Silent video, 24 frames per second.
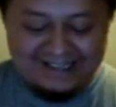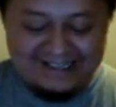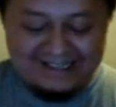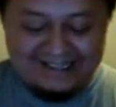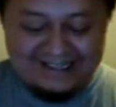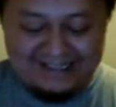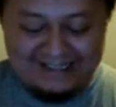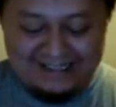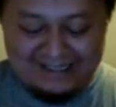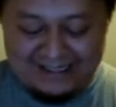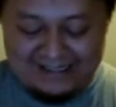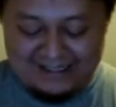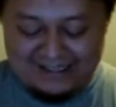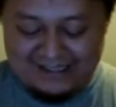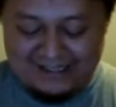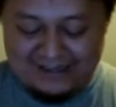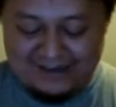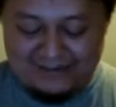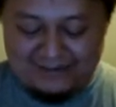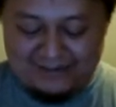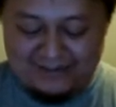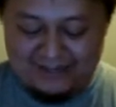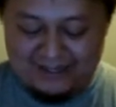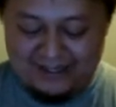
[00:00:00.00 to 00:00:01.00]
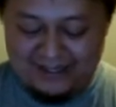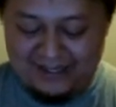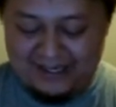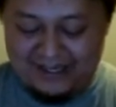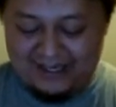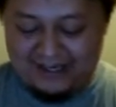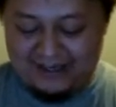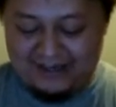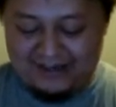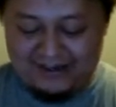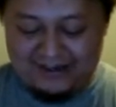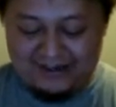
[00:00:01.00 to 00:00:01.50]
I just have a
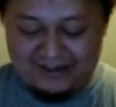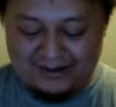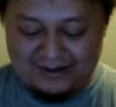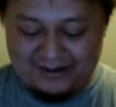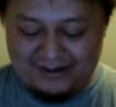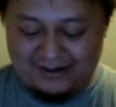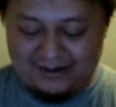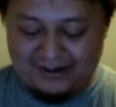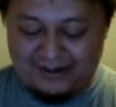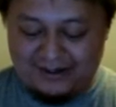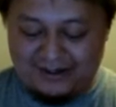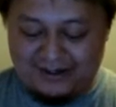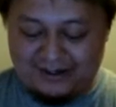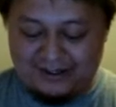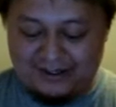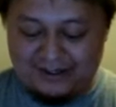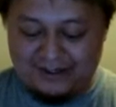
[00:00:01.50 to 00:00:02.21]
Malaya, Honor Arc,